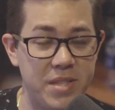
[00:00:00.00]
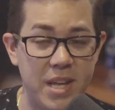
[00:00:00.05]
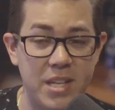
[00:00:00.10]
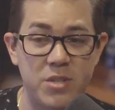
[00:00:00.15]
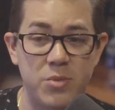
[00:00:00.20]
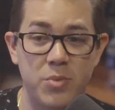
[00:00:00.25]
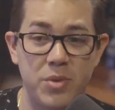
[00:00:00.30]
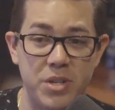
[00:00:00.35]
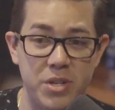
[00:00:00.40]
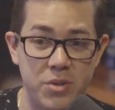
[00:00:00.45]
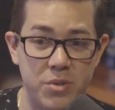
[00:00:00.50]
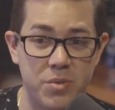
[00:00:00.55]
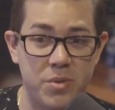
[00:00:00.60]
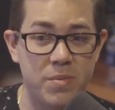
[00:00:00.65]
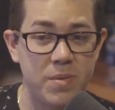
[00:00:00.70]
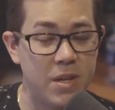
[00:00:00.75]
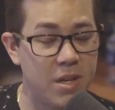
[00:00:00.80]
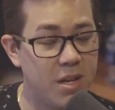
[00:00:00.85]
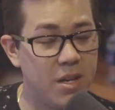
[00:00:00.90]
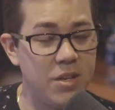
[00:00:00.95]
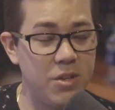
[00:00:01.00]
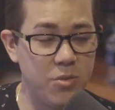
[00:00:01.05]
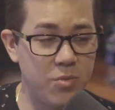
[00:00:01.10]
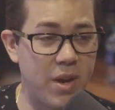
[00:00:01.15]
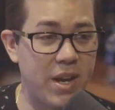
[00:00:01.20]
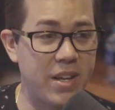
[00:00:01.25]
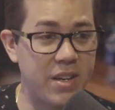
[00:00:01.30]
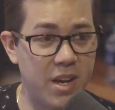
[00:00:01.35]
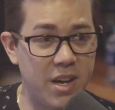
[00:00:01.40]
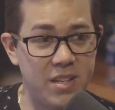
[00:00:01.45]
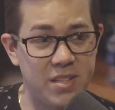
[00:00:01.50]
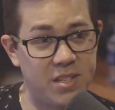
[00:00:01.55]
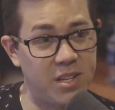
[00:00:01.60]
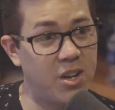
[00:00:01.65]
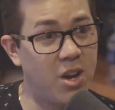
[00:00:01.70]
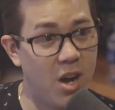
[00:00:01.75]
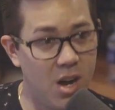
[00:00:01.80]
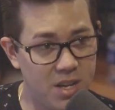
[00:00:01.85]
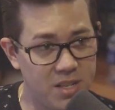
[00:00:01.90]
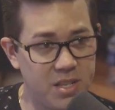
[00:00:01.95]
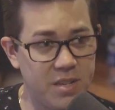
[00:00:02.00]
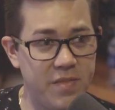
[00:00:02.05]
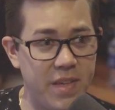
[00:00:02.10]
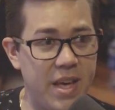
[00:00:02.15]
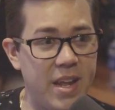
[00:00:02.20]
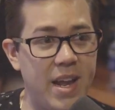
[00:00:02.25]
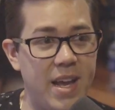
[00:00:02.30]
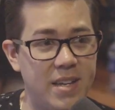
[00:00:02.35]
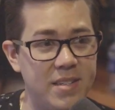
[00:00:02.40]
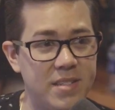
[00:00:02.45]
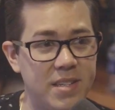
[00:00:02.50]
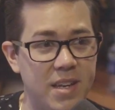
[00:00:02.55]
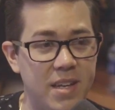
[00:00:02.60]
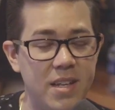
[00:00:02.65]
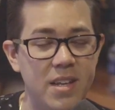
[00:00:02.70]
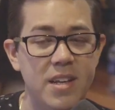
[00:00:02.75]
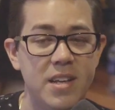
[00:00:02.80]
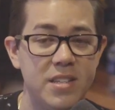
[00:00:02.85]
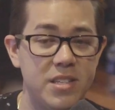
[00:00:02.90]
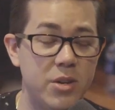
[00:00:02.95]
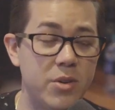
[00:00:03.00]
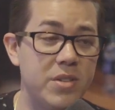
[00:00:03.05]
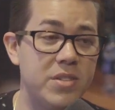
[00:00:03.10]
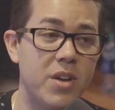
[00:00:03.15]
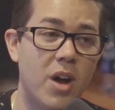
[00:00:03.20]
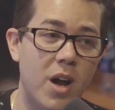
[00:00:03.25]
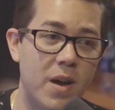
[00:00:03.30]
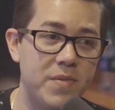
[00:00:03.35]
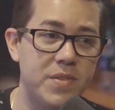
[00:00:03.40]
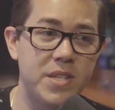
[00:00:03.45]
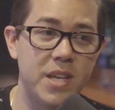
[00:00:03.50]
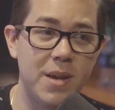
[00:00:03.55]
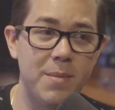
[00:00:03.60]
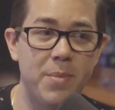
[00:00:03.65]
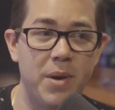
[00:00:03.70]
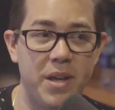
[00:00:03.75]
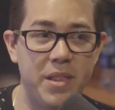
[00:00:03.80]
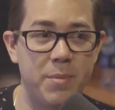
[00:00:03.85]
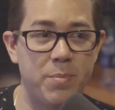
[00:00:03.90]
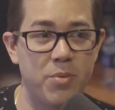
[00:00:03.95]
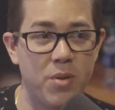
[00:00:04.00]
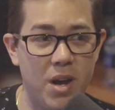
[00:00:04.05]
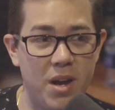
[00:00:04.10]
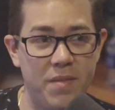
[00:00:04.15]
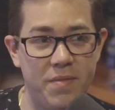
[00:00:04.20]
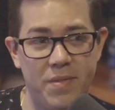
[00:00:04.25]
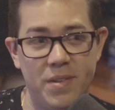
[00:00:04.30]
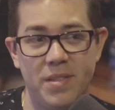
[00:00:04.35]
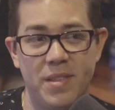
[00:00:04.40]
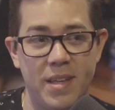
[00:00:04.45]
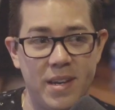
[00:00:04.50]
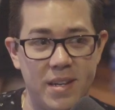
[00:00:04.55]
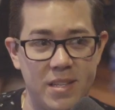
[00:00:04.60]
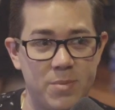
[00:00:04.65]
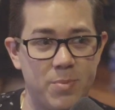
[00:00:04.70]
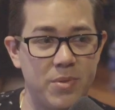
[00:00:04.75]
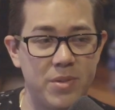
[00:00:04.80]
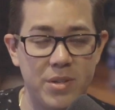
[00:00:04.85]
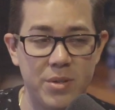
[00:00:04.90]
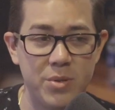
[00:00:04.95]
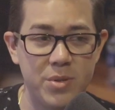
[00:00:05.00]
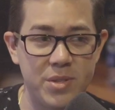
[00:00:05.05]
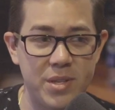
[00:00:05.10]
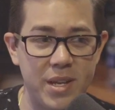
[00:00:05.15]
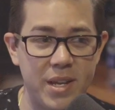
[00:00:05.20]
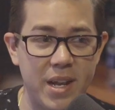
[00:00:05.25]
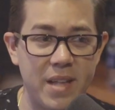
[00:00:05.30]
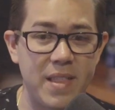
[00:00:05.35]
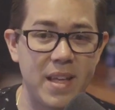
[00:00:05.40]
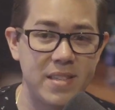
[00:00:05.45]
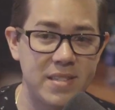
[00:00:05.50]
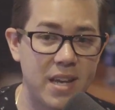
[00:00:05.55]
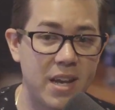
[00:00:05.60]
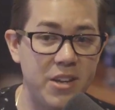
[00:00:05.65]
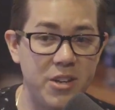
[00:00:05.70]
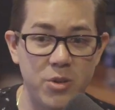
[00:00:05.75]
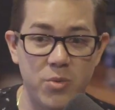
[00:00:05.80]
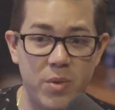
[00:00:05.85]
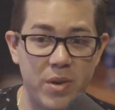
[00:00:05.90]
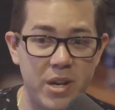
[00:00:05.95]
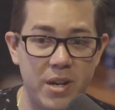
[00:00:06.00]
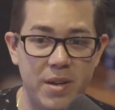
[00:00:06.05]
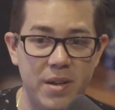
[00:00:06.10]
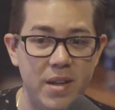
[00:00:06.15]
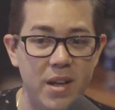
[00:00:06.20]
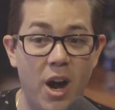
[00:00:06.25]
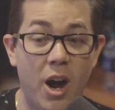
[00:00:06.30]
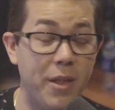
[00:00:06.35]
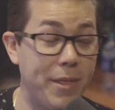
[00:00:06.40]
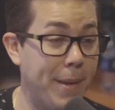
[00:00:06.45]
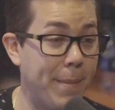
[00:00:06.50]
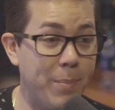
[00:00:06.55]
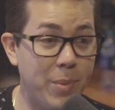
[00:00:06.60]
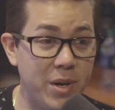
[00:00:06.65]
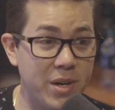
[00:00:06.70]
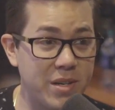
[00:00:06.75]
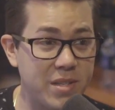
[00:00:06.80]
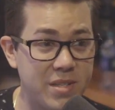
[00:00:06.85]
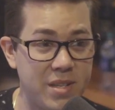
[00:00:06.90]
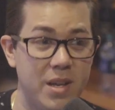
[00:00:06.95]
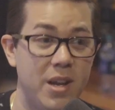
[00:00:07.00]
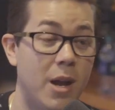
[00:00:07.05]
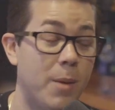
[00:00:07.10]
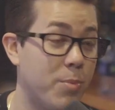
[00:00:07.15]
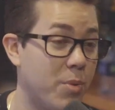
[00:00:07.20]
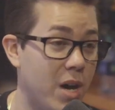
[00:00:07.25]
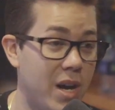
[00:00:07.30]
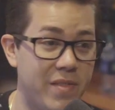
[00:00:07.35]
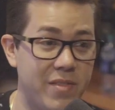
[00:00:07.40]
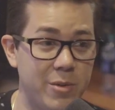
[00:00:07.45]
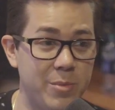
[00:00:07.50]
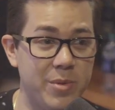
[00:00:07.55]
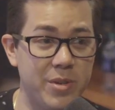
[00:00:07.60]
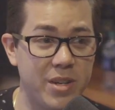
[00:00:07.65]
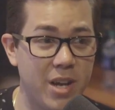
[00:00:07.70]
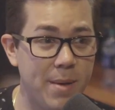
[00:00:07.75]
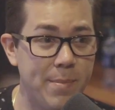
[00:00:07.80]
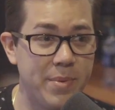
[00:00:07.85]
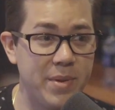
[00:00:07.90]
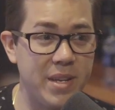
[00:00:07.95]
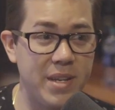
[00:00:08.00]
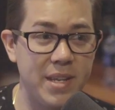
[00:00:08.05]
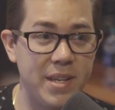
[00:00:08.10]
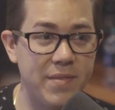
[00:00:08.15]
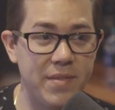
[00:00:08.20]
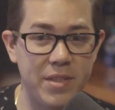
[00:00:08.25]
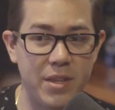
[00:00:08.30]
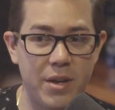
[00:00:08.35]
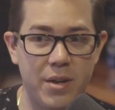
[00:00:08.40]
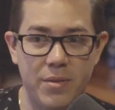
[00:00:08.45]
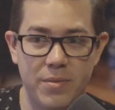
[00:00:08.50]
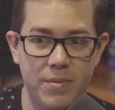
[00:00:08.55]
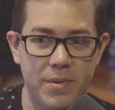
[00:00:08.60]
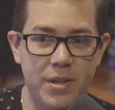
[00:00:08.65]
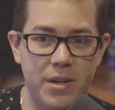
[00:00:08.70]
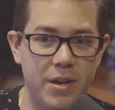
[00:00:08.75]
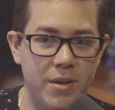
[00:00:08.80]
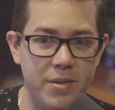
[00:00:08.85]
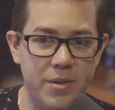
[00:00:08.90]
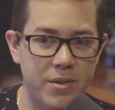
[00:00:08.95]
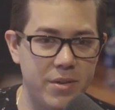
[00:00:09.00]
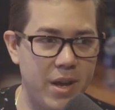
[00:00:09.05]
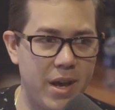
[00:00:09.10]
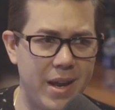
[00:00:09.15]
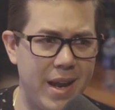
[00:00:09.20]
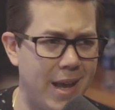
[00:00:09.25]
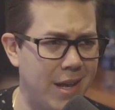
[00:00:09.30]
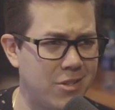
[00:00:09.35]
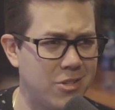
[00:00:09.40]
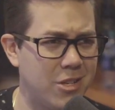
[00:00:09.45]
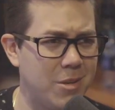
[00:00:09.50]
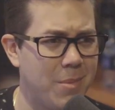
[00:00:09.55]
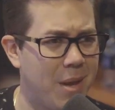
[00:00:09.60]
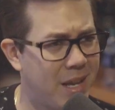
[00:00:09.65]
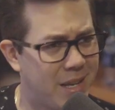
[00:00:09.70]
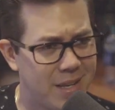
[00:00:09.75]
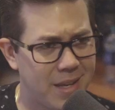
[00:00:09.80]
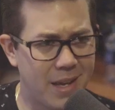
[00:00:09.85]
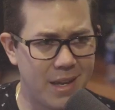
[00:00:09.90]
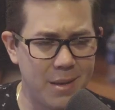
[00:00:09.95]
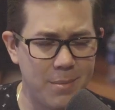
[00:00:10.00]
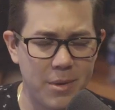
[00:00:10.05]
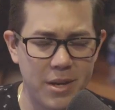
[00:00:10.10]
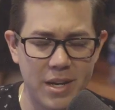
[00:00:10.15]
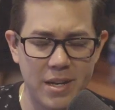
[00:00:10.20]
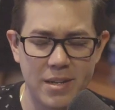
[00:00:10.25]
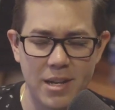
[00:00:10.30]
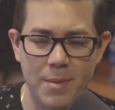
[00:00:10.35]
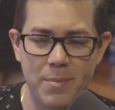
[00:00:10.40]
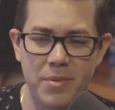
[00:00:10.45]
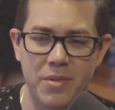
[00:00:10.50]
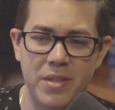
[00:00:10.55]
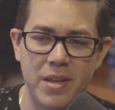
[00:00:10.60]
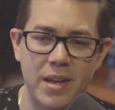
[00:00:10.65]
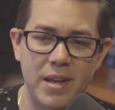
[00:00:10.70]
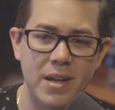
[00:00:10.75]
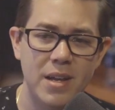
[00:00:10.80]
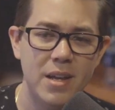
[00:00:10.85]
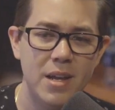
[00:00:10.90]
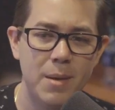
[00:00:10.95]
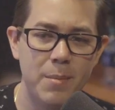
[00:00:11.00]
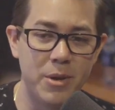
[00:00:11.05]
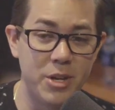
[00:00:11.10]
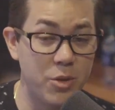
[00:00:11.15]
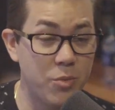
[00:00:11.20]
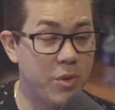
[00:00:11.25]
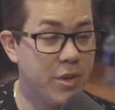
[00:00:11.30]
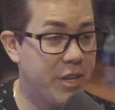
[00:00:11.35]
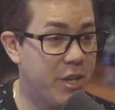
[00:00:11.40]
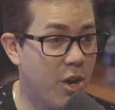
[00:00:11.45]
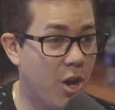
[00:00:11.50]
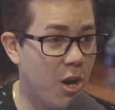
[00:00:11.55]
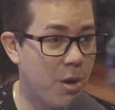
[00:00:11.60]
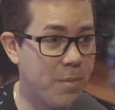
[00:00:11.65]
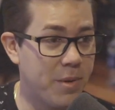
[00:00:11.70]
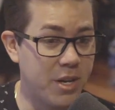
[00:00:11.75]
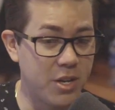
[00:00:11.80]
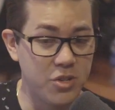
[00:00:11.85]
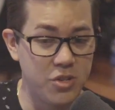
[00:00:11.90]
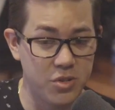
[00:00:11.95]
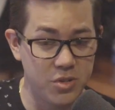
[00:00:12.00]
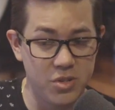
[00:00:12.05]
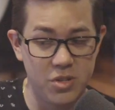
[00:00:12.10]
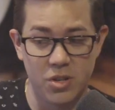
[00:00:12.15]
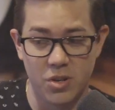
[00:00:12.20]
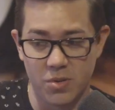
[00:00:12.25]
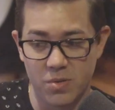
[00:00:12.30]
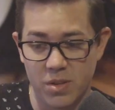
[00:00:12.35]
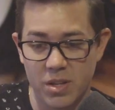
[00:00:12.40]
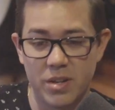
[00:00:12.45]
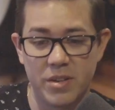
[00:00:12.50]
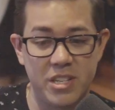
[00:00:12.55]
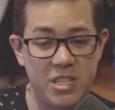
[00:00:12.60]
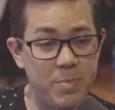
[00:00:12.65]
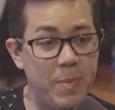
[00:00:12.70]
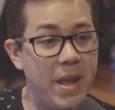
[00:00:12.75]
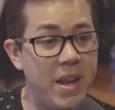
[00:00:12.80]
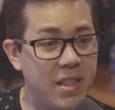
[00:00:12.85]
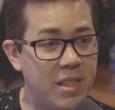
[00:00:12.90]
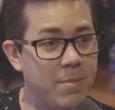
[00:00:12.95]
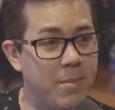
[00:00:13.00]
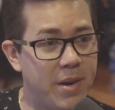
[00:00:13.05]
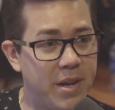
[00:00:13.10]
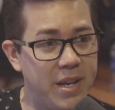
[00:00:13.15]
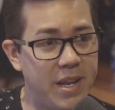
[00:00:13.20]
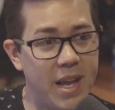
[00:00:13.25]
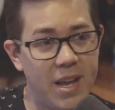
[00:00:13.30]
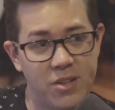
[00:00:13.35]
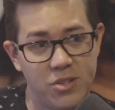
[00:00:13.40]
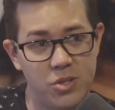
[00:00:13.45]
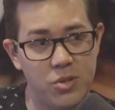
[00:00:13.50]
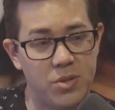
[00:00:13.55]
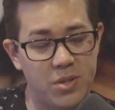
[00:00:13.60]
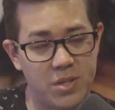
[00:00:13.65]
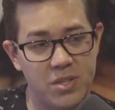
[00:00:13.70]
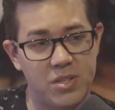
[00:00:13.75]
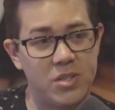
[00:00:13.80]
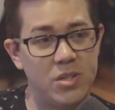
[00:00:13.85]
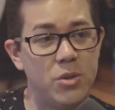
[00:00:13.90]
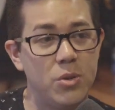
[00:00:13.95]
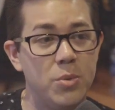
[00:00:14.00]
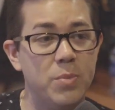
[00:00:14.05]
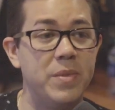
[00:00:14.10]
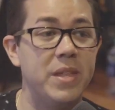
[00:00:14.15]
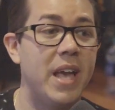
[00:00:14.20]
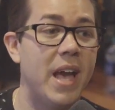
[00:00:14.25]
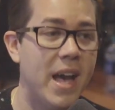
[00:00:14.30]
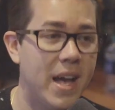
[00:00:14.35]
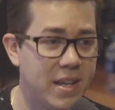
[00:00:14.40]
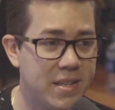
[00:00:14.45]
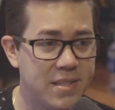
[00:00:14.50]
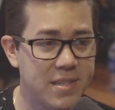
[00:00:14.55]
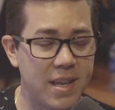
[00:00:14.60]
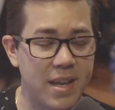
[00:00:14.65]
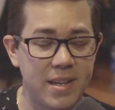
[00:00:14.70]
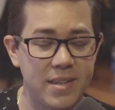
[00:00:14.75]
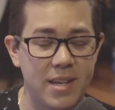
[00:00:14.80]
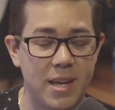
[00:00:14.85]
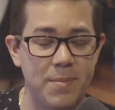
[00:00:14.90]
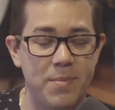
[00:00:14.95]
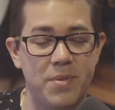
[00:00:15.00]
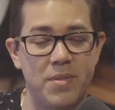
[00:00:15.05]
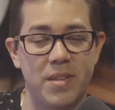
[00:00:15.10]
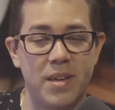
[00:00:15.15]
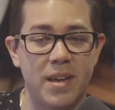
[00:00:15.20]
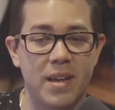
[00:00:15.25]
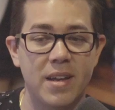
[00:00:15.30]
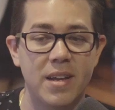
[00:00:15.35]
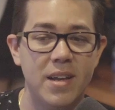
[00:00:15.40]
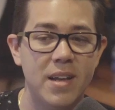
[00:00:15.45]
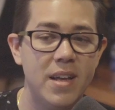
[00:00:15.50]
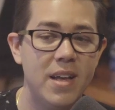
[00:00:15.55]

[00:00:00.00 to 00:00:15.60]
That's when you recognize the cost of that asset. Right. So it's offset by the profit that it's producing, and that's how you run on the books a profitable company, even though you know you're not actually making any money, type of thing. Right. But you really are, because you're literally spending the money as you consume the asset, type of thing.